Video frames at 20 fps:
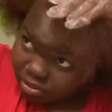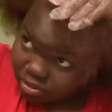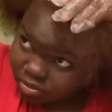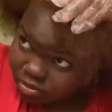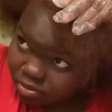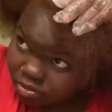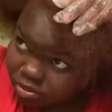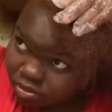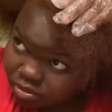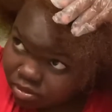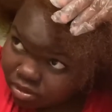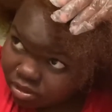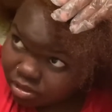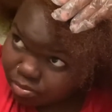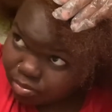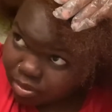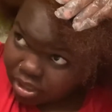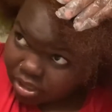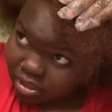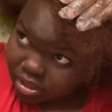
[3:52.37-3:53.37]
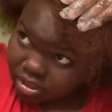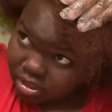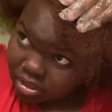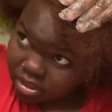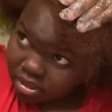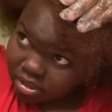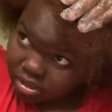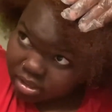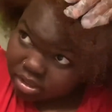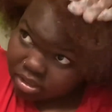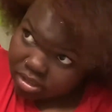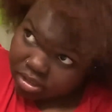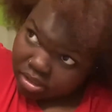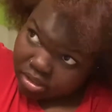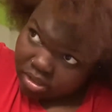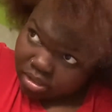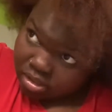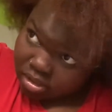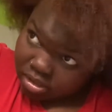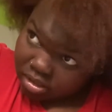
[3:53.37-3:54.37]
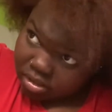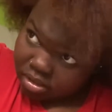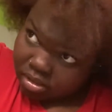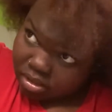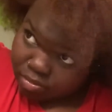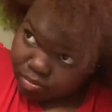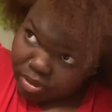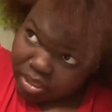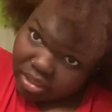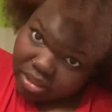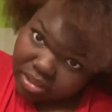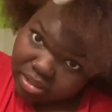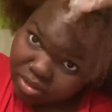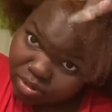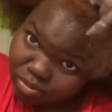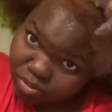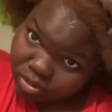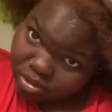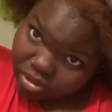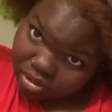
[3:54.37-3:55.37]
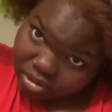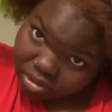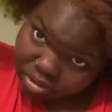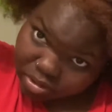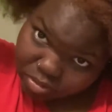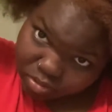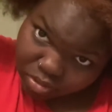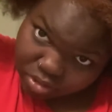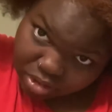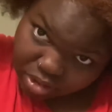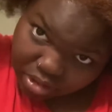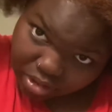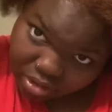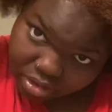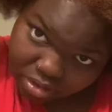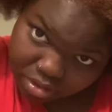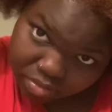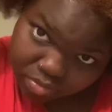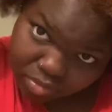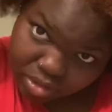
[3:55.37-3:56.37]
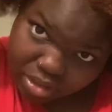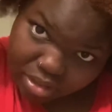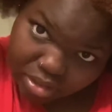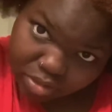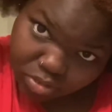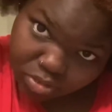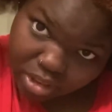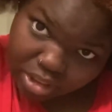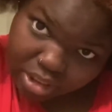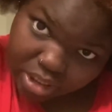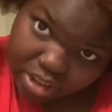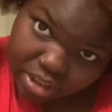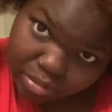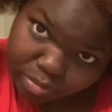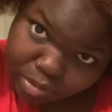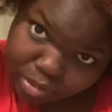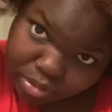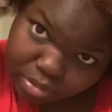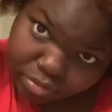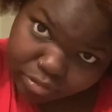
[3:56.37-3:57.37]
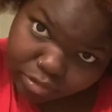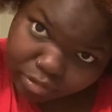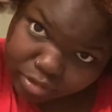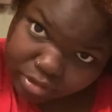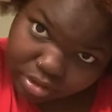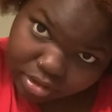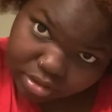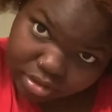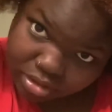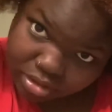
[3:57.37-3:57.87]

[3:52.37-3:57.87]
going on in the back. The back is doing its own thing. Me, I only care about the front.